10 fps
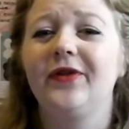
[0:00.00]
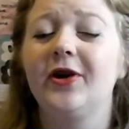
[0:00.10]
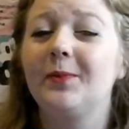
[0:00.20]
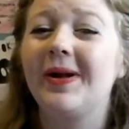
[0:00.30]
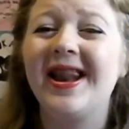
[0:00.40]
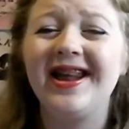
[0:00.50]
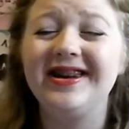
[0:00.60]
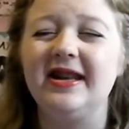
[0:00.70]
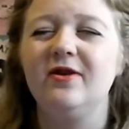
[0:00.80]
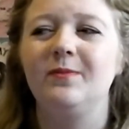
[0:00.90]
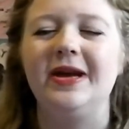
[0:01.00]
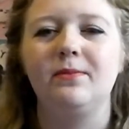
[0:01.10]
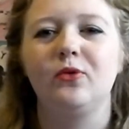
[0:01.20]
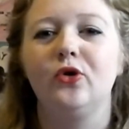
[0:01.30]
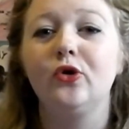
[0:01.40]
There are plenty of
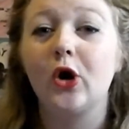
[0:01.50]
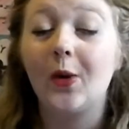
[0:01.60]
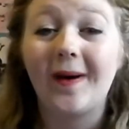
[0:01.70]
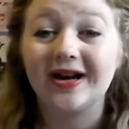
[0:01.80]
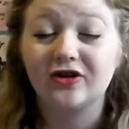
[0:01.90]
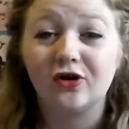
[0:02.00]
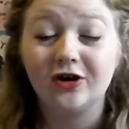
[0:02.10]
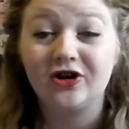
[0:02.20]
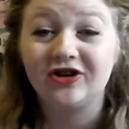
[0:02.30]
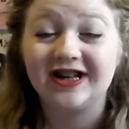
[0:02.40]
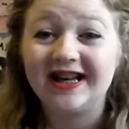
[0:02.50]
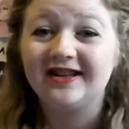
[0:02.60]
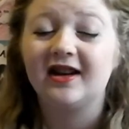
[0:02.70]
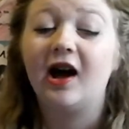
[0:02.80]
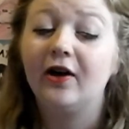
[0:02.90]
people who go back to college in
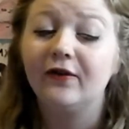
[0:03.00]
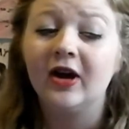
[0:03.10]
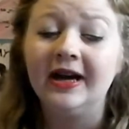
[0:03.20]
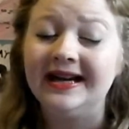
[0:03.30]
later life